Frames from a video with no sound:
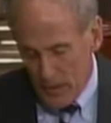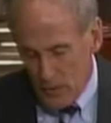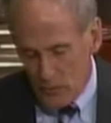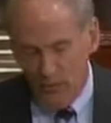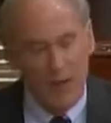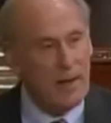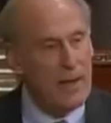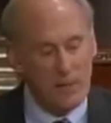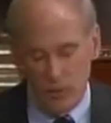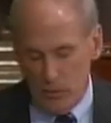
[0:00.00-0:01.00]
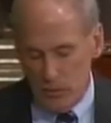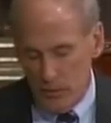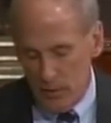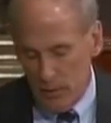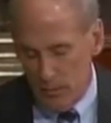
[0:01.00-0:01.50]
whose
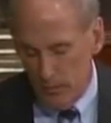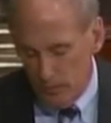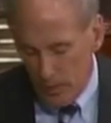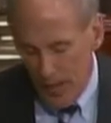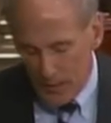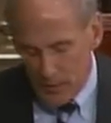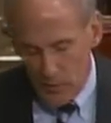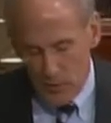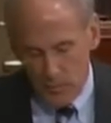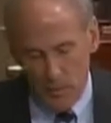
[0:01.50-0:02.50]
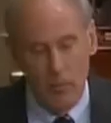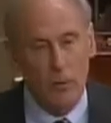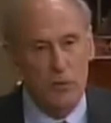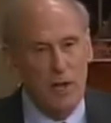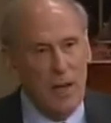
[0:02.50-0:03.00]
finances and policies
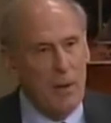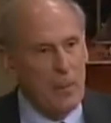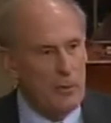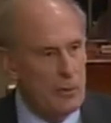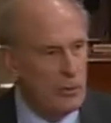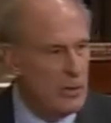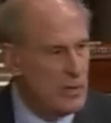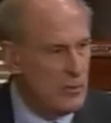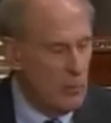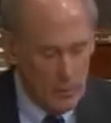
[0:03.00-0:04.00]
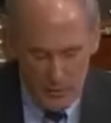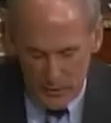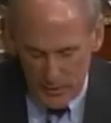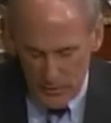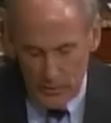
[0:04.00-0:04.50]
promote job opportunities for its
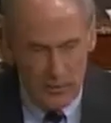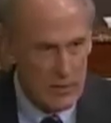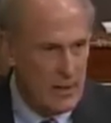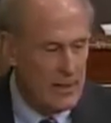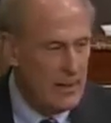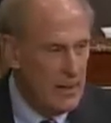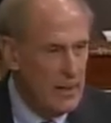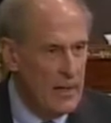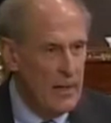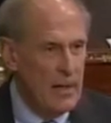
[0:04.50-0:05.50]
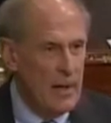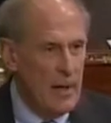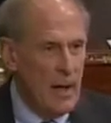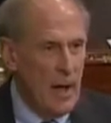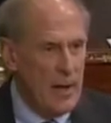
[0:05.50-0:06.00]
citizens.
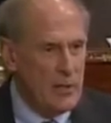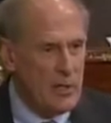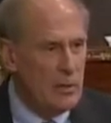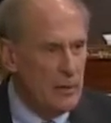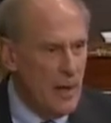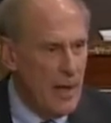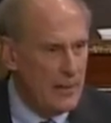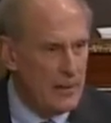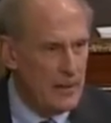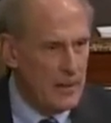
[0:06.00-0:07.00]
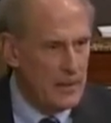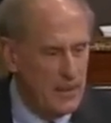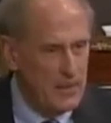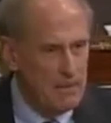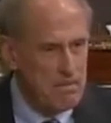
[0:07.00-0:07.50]
I just could not
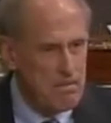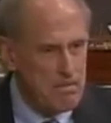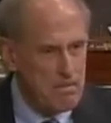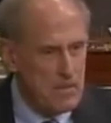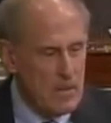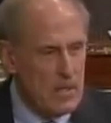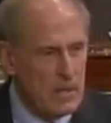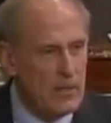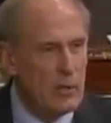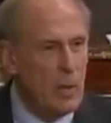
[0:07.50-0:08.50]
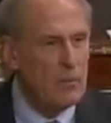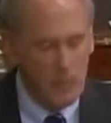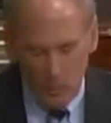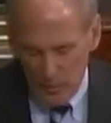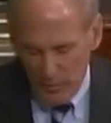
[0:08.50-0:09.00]
get
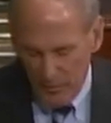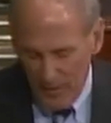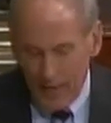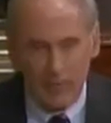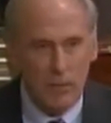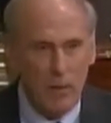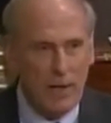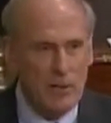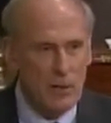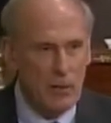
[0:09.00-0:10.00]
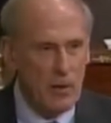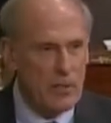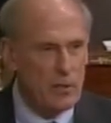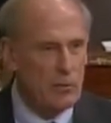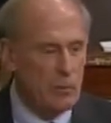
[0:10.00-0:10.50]
comfortable with the fact that my
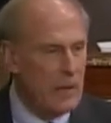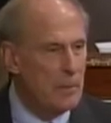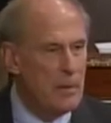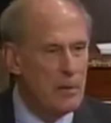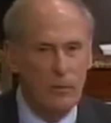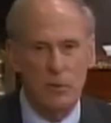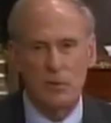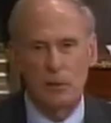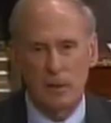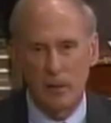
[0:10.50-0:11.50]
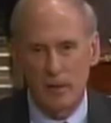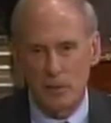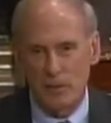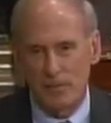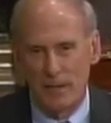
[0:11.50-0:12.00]
generation might be the first
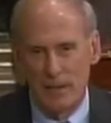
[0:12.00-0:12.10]
generation